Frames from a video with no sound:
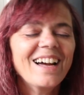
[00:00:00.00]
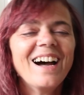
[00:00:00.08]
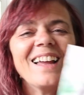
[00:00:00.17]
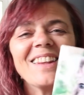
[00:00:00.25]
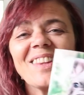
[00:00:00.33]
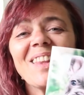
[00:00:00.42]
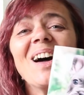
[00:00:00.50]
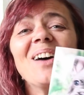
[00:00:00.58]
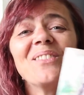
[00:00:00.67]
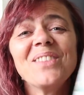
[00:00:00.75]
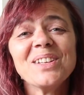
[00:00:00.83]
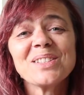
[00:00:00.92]
I
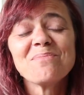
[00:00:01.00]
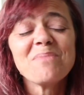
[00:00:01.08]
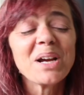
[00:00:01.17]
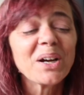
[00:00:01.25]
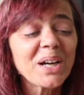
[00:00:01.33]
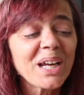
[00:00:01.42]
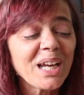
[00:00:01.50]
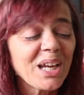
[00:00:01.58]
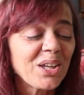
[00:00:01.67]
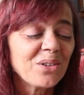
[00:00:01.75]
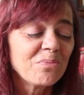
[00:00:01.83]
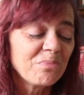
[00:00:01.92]
love this. Mary,
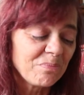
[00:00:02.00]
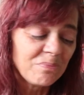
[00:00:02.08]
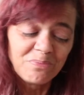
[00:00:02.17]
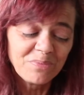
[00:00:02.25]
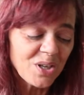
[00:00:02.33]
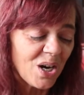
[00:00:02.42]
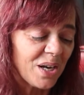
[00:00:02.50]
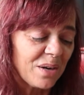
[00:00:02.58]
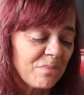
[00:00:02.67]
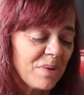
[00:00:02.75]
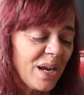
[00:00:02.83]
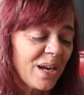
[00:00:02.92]
you got
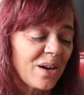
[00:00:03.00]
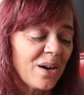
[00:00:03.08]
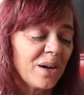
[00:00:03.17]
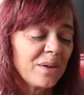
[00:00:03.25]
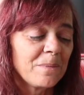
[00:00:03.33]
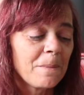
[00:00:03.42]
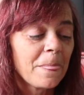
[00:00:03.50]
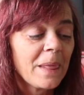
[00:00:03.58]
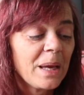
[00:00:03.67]
it bang on.